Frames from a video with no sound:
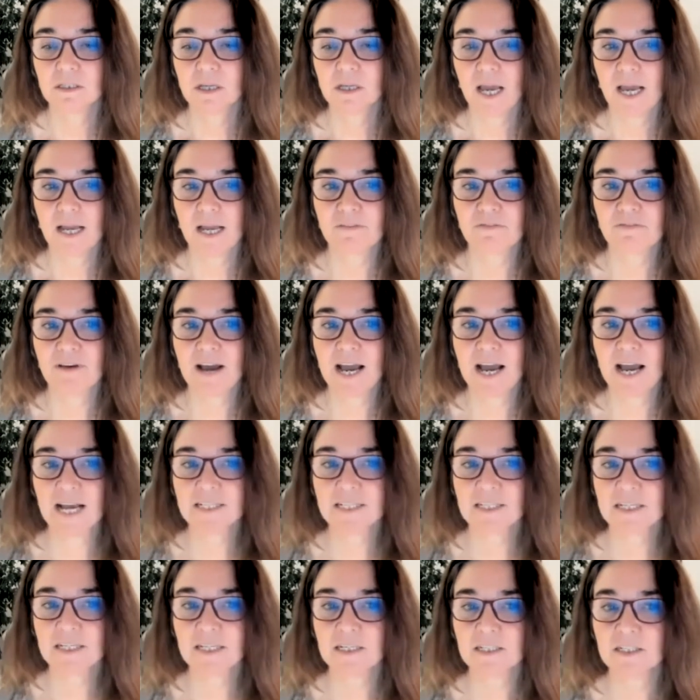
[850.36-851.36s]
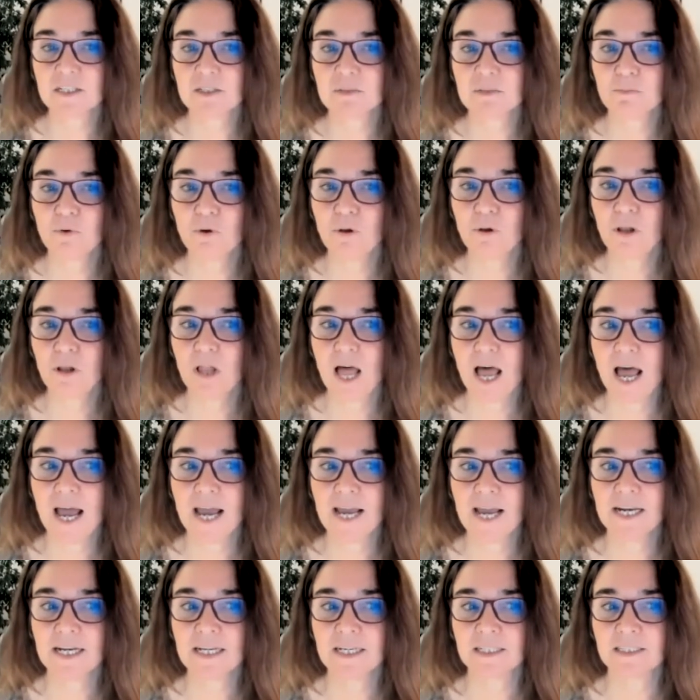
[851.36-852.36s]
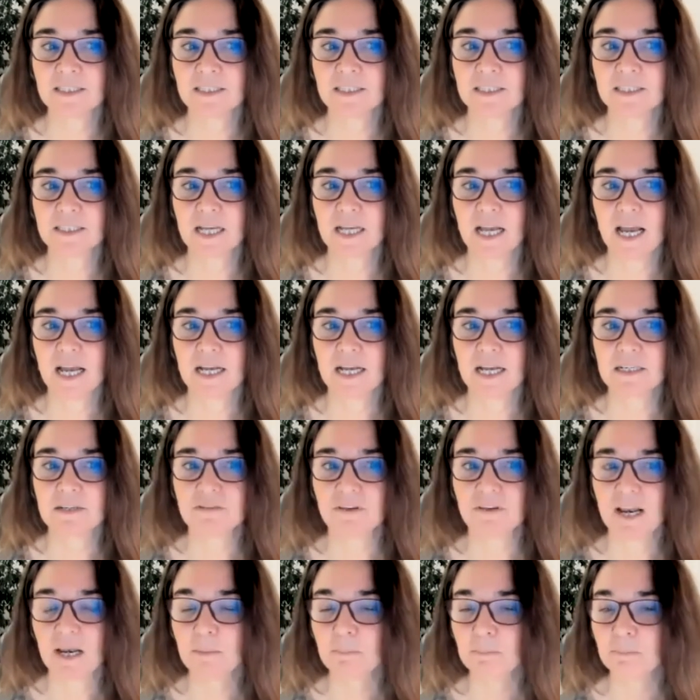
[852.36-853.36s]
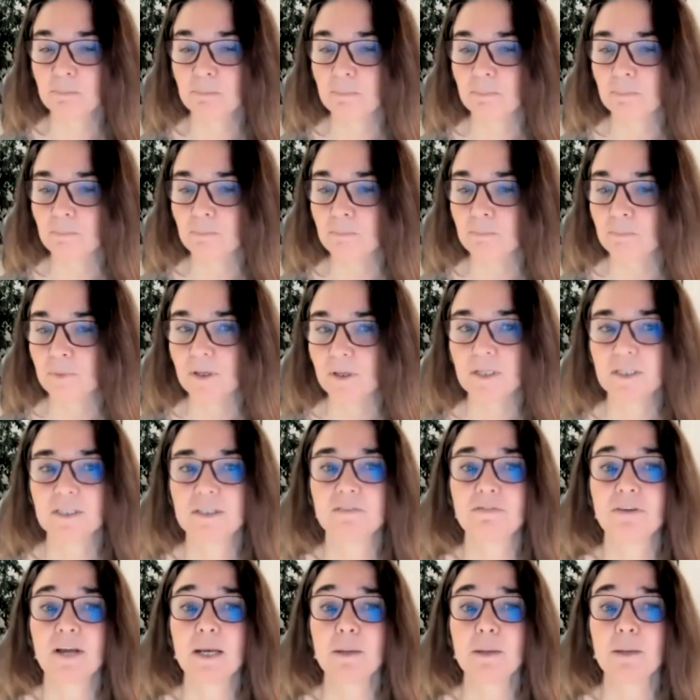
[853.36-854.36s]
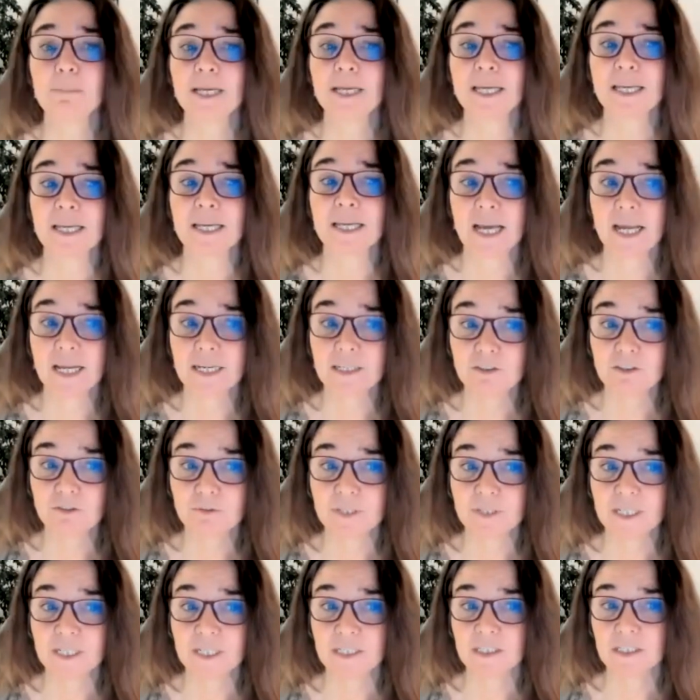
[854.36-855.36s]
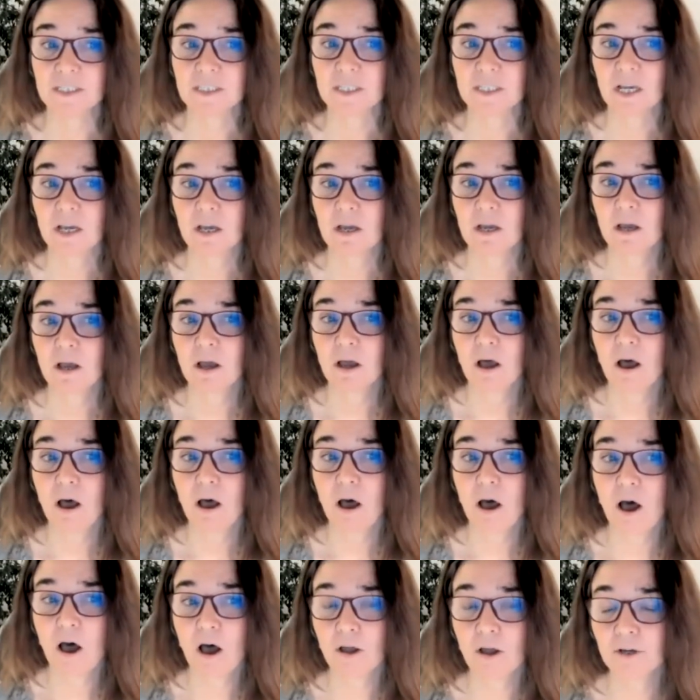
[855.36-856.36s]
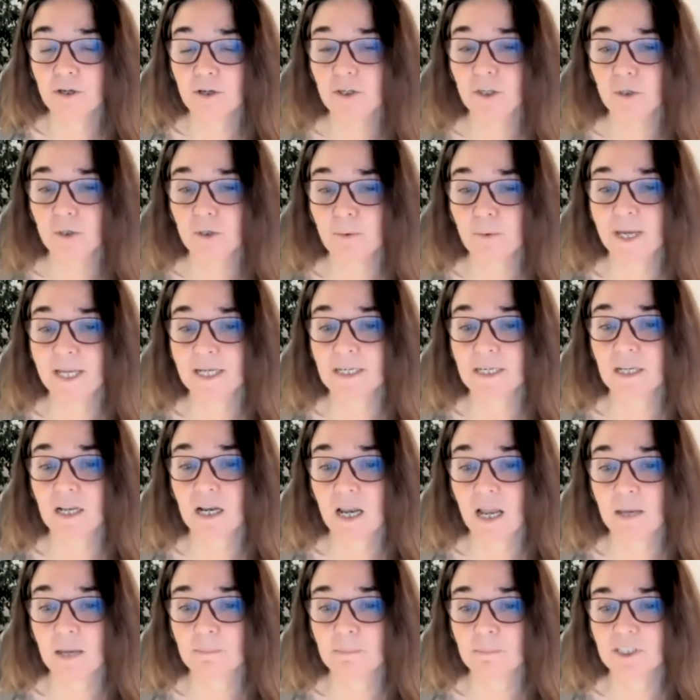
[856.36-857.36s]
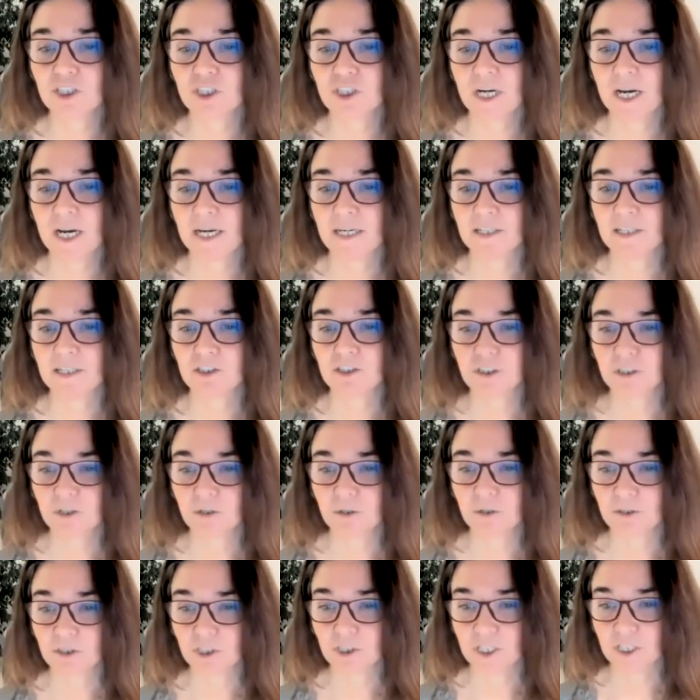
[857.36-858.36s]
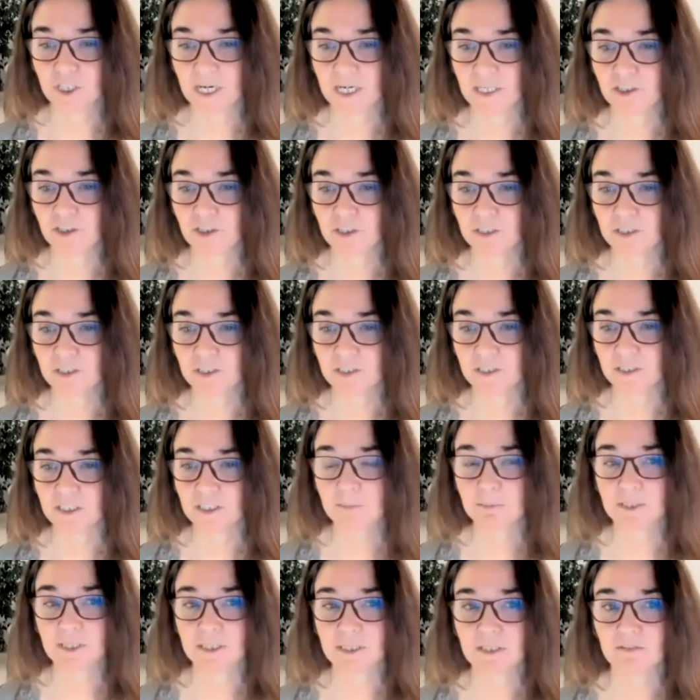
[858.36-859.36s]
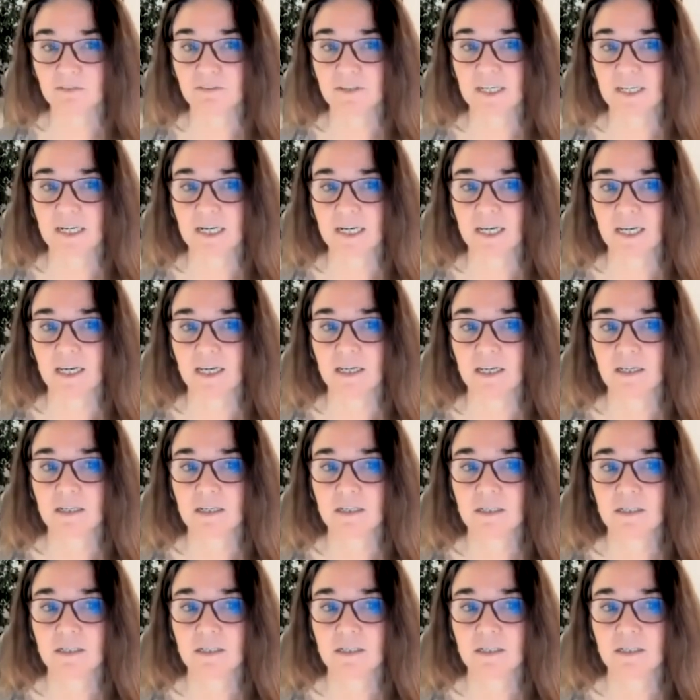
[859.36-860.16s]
advising small islands and developing countries on UN climate change negotiations specifically.